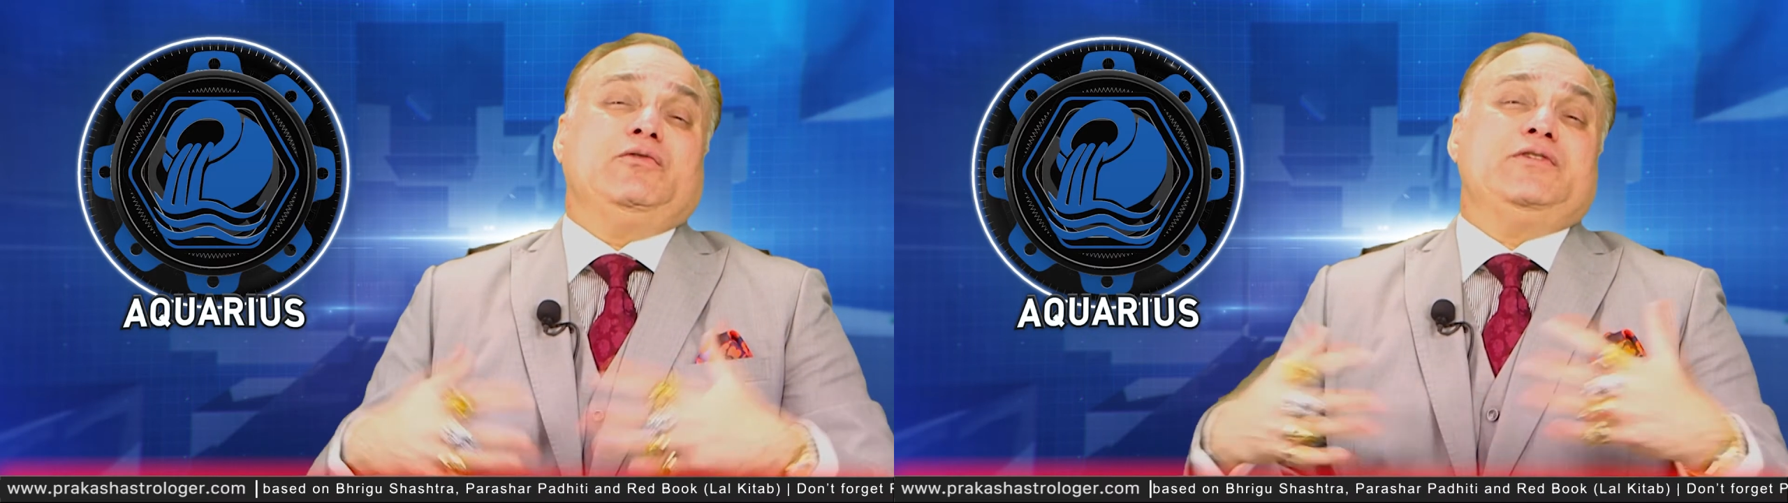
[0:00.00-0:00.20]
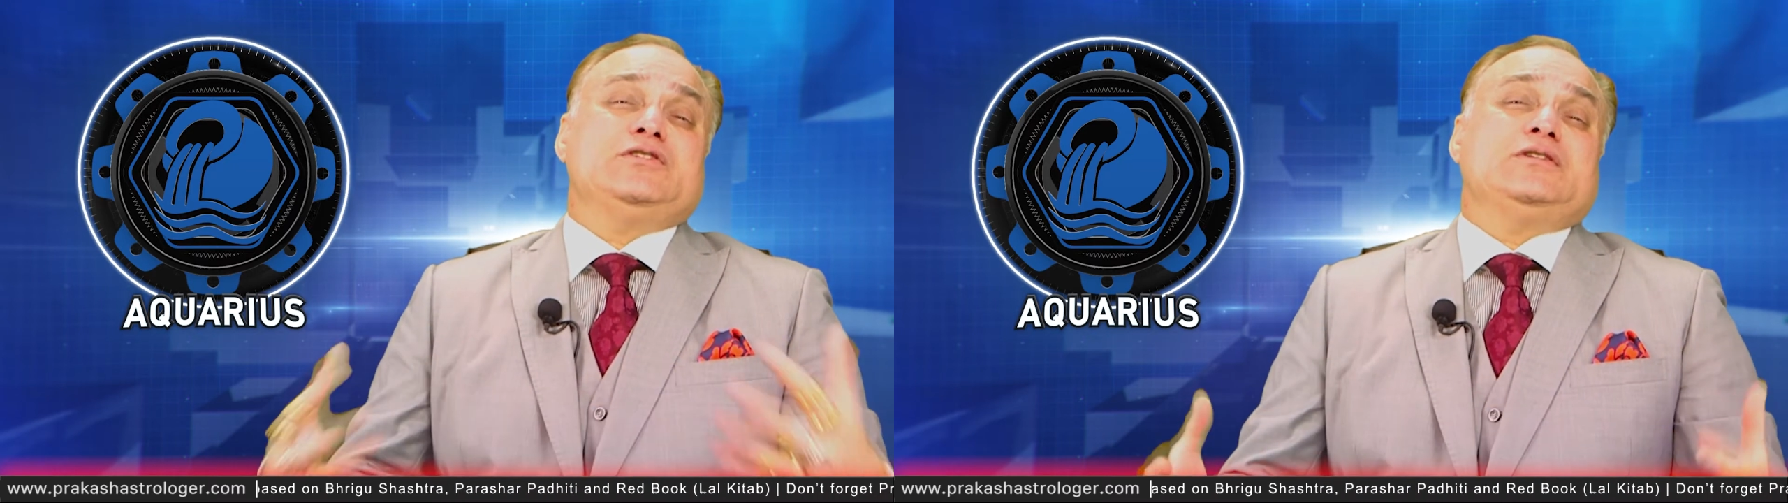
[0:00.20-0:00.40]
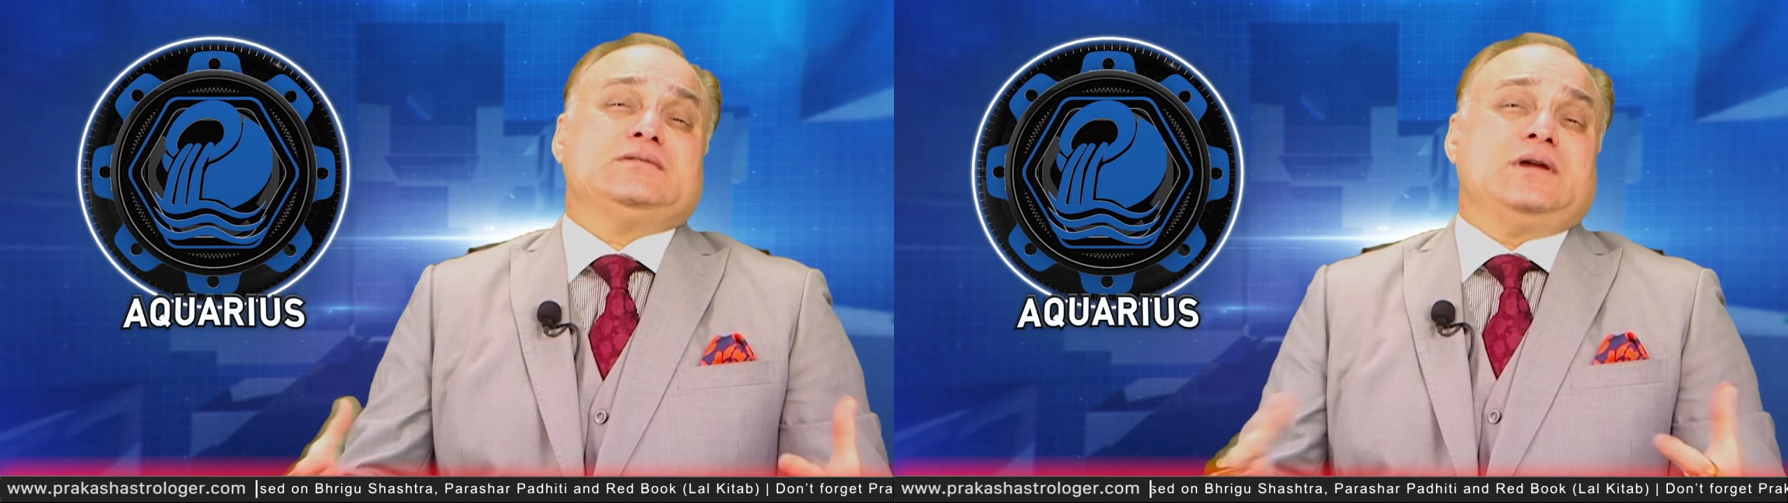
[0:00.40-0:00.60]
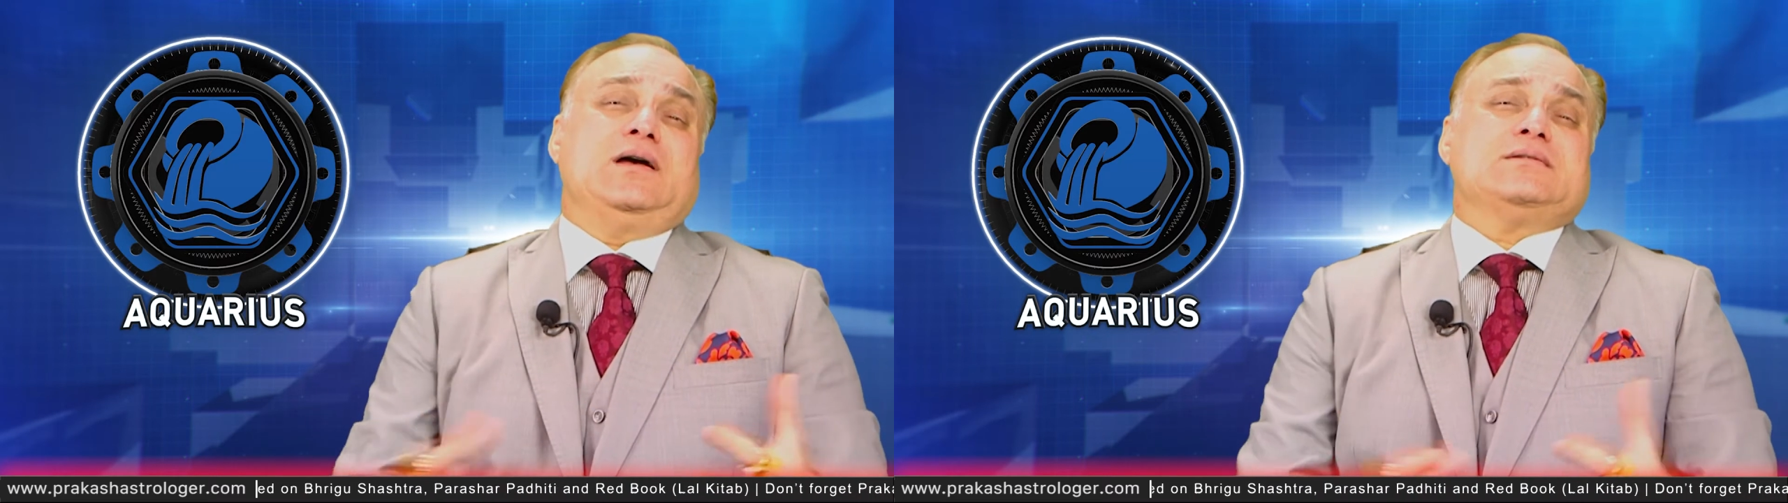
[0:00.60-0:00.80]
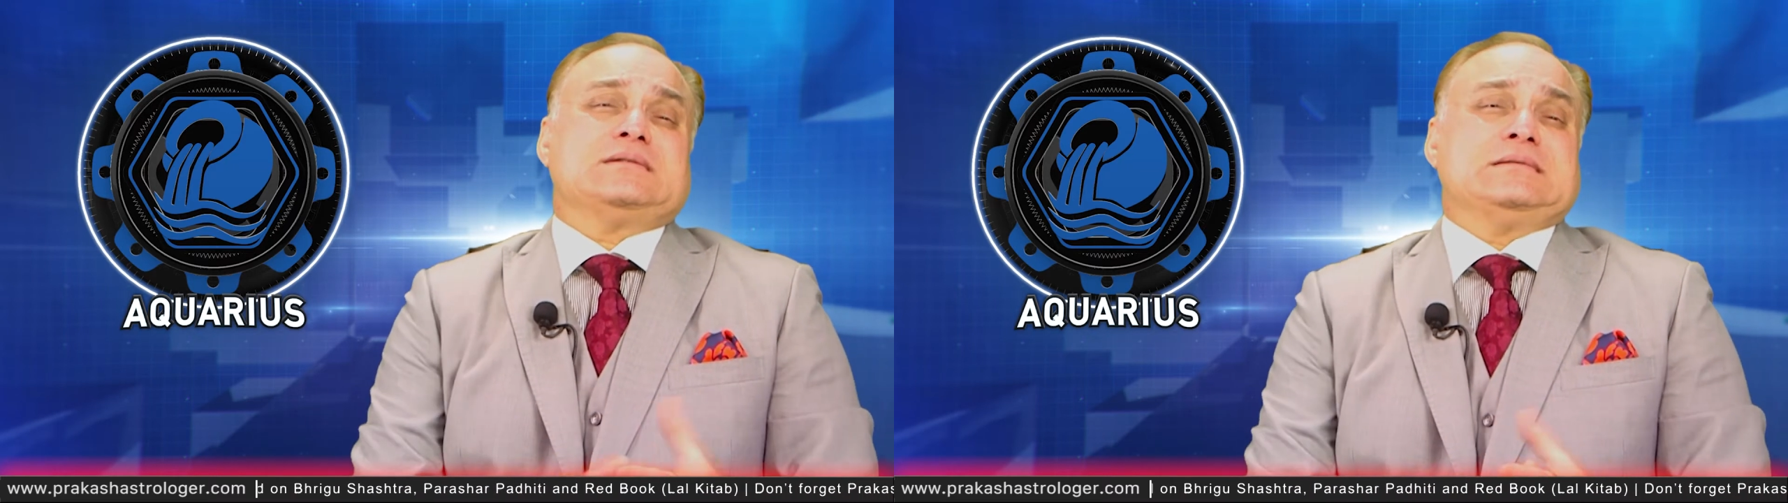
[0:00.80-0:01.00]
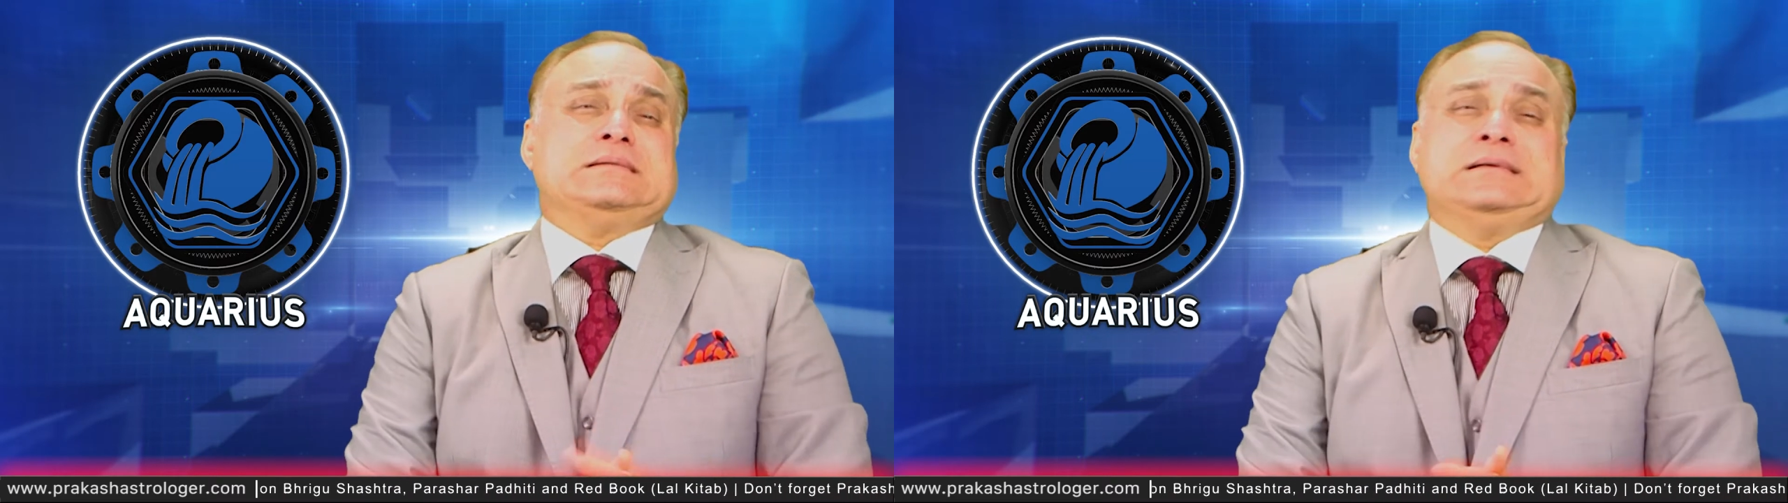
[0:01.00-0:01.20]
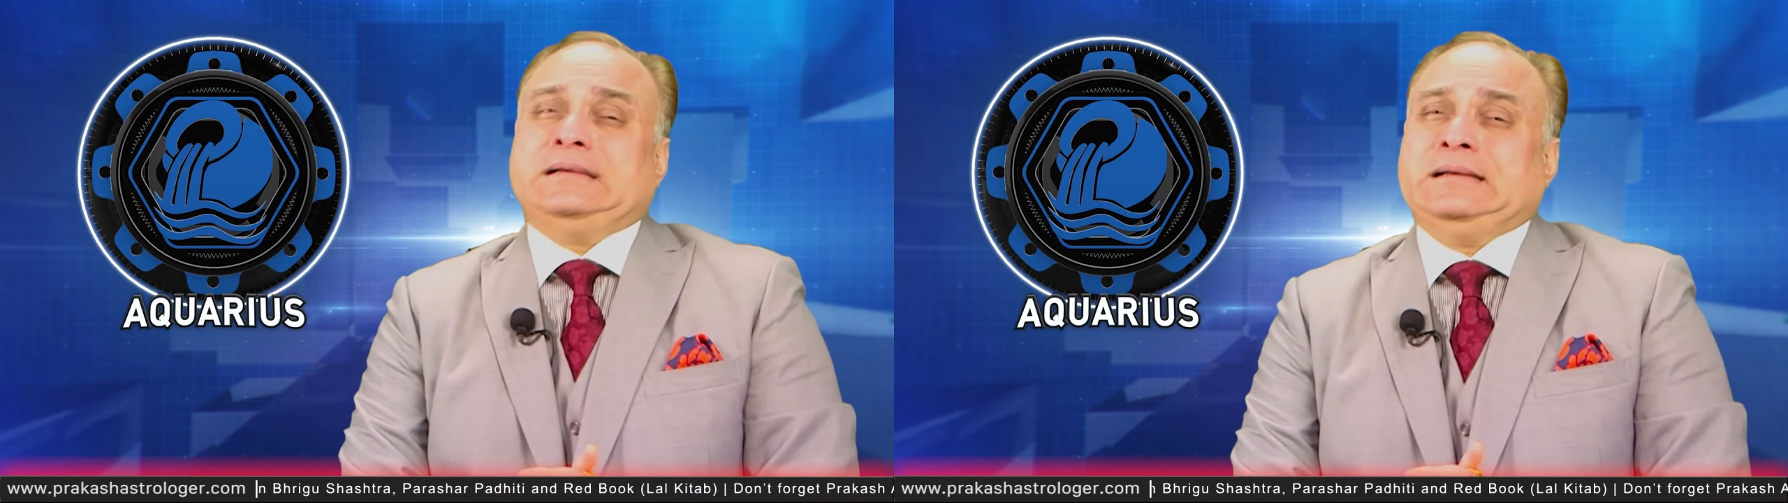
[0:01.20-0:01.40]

official tasks